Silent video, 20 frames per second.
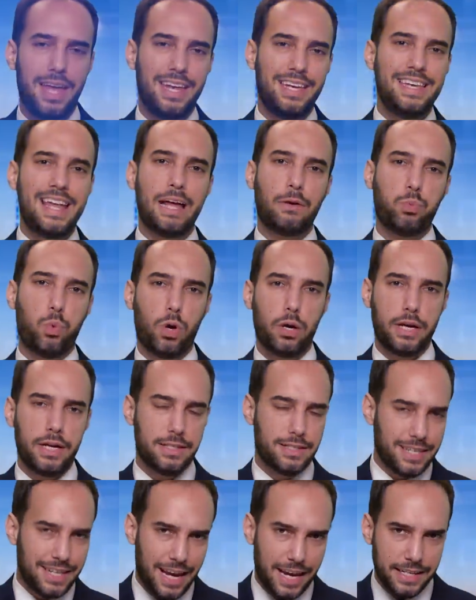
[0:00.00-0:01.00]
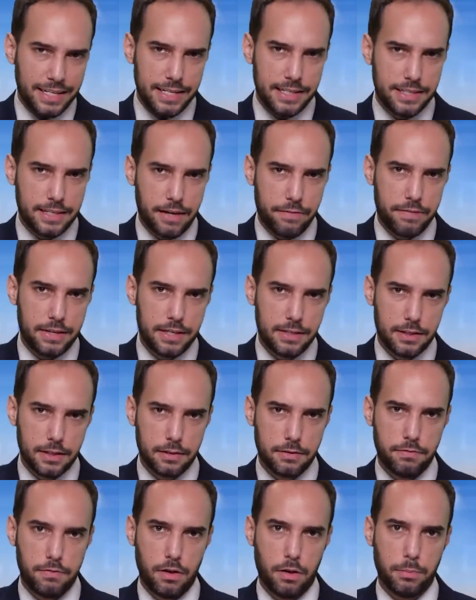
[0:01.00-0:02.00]
Network is a
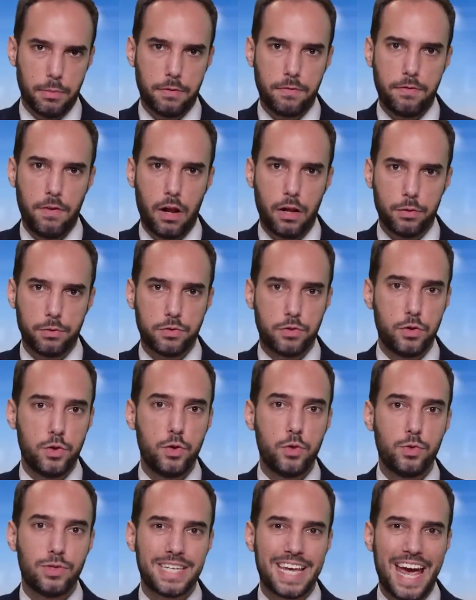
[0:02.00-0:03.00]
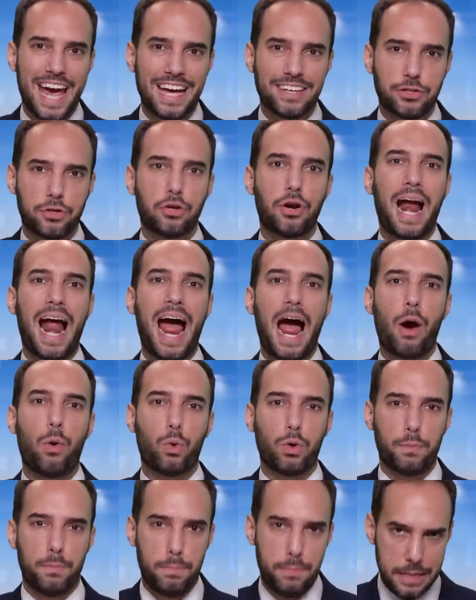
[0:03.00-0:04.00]
1976 film that follows newscaster
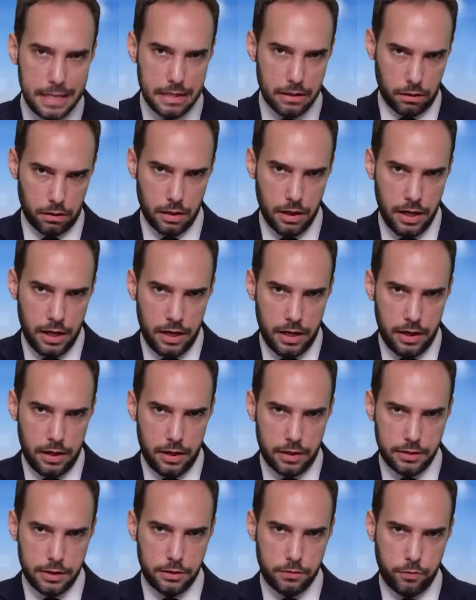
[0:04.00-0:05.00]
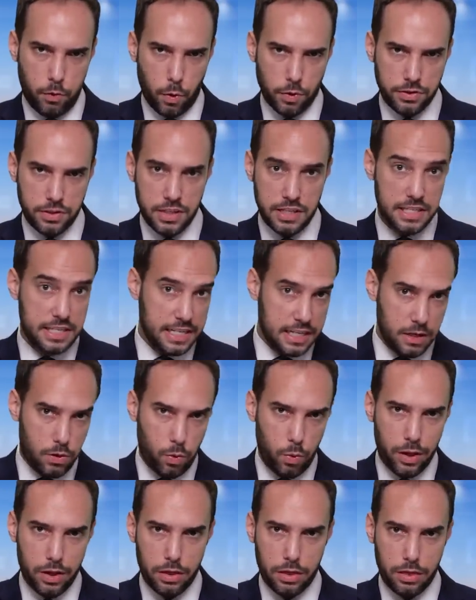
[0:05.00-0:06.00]
Howard Beale as he's forced to deal
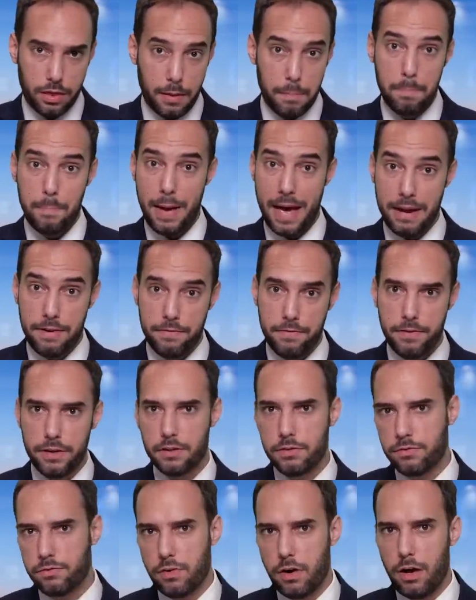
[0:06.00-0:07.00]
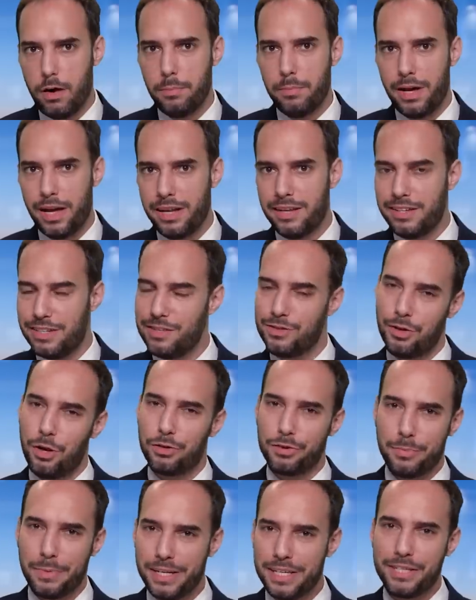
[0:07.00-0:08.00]
with and benefits from and is
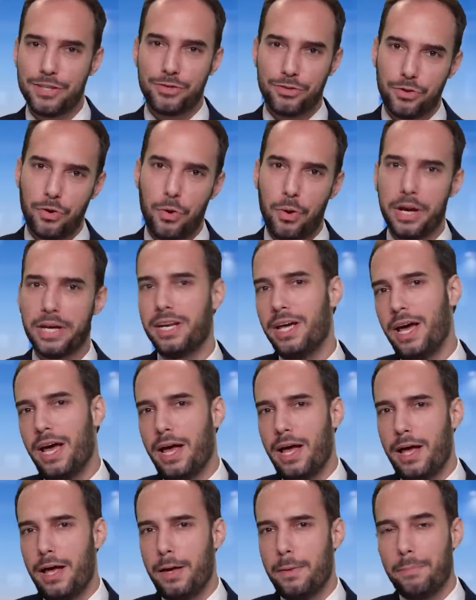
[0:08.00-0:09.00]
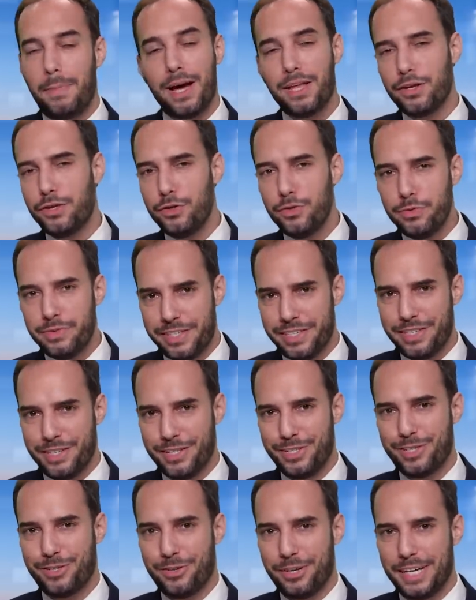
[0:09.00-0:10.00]
ultimately destroyed by the news
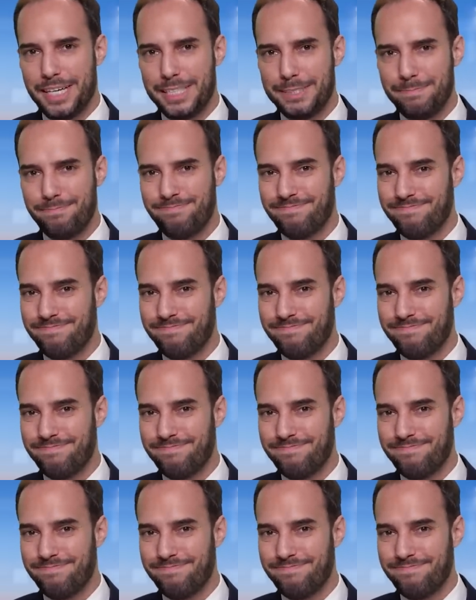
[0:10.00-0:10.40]
industry.